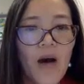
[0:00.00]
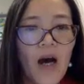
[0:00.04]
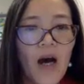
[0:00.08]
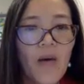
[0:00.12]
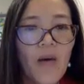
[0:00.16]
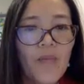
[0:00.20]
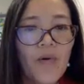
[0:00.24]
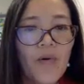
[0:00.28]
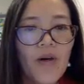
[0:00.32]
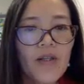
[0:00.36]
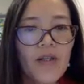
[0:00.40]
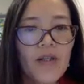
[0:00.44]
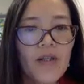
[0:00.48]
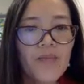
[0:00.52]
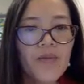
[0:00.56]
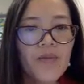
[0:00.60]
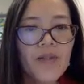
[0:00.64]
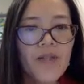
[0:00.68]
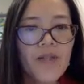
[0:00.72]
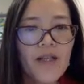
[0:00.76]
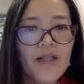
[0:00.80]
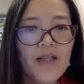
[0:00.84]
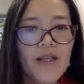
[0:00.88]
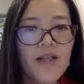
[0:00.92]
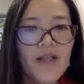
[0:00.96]
PowerPoint
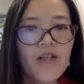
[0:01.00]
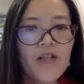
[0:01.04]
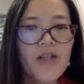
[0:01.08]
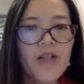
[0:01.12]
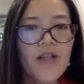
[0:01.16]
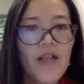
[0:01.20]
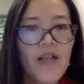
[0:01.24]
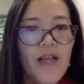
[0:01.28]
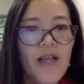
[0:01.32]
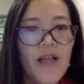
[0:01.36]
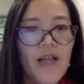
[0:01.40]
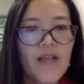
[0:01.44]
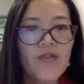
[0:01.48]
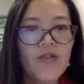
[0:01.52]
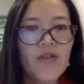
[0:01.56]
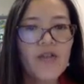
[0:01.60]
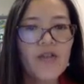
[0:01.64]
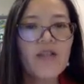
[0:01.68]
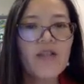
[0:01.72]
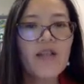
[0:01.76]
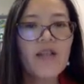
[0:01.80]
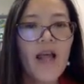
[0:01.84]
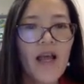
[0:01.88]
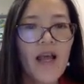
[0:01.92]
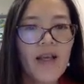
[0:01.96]
presentation is
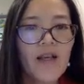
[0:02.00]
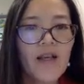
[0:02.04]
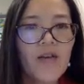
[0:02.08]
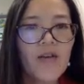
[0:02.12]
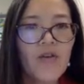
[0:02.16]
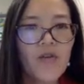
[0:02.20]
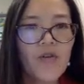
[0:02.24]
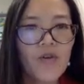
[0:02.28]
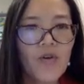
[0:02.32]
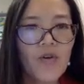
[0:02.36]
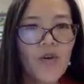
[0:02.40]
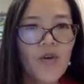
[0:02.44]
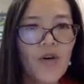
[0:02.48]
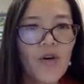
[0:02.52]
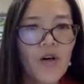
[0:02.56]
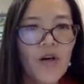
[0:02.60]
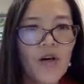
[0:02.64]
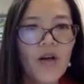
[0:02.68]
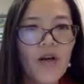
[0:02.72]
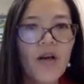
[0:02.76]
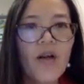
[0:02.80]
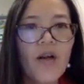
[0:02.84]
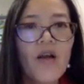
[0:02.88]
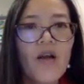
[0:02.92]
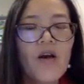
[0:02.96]
just like
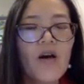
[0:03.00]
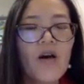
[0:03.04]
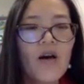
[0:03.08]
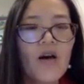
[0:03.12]
your